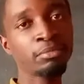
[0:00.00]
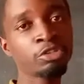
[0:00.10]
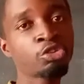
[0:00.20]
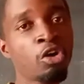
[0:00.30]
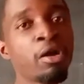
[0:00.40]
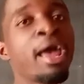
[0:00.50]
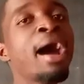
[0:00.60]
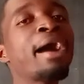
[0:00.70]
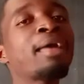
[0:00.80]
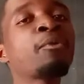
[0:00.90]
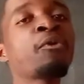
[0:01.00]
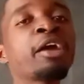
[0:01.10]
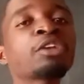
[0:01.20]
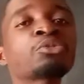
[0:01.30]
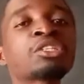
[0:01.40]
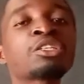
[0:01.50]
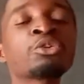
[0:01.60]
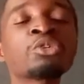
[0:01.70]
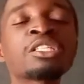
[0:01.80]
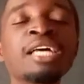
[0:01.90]
So, I am going to
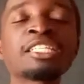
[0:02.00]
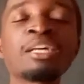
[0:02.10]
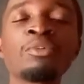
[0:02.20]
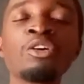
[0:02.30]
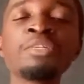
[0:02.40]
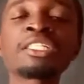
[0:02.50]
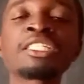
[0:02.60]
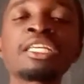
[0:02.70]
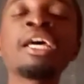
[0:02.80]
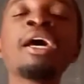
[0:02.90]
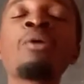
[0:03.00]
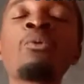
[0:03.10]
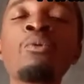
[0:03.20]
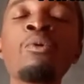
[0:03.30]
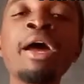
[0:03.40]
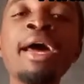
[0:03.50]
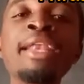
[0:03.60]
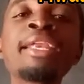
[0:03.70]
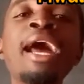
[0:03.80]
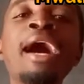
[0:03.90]
use the same object
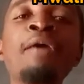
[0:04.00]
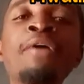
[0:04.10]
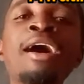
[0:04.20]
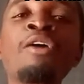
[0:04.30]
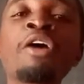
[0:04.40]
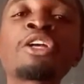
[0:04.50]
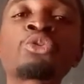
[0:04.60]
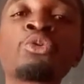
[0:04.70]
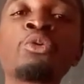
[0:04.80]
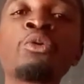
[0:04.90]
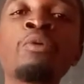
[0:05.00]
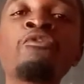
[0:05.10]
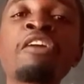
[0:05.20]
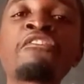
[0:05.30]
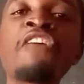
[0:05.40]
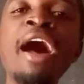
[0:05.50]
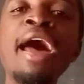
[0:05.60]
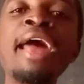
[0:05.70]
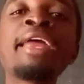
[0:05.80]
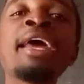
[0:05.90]
when we are going to verify